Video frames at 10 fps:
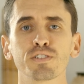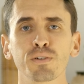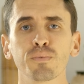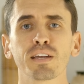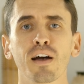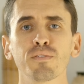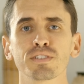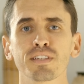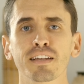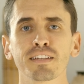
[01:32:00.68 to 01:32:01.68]
should we cover
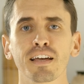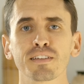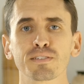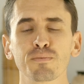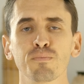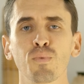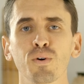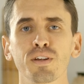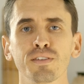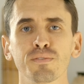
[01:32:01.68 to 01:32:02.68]
psychedelics
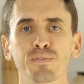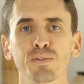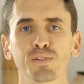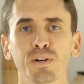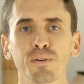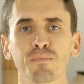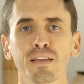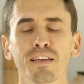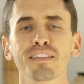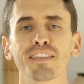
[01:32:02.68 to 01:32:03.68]
more in the future?
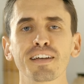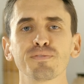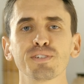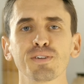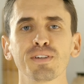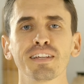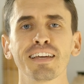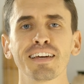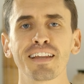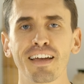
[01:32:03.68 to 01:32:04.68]
Thanks for tuning
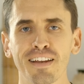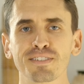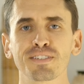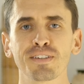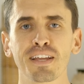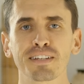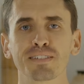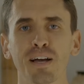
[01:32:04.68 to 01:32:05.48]
in, and I'll see you next